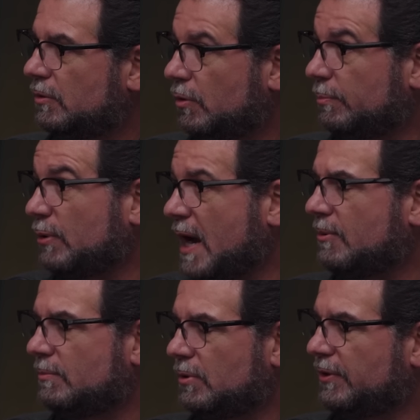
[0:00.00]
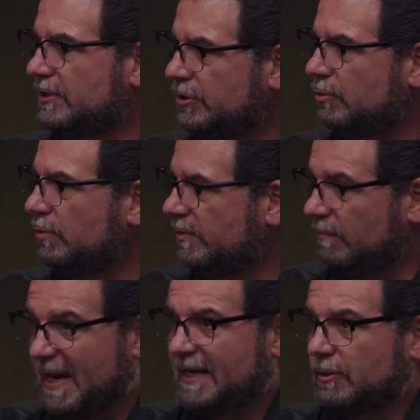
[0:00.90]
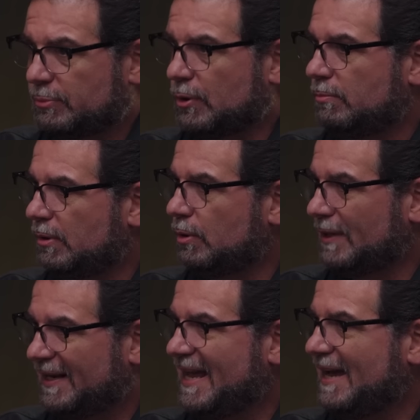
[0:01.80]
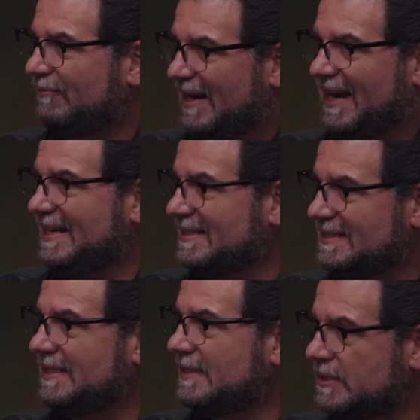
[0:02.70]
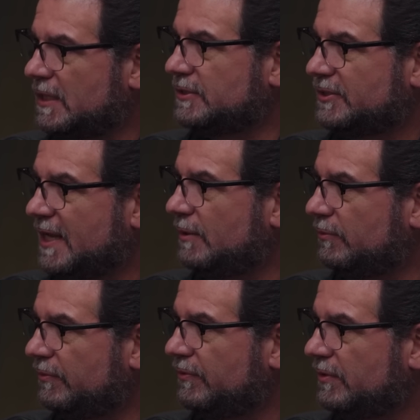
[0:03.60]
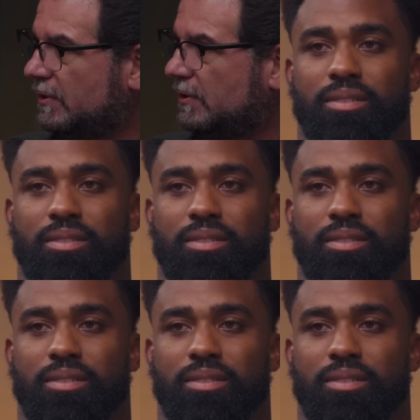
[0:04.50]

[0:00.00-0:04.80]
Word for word: or probable that you would make a Pro Bowl and have 18 touchdowns?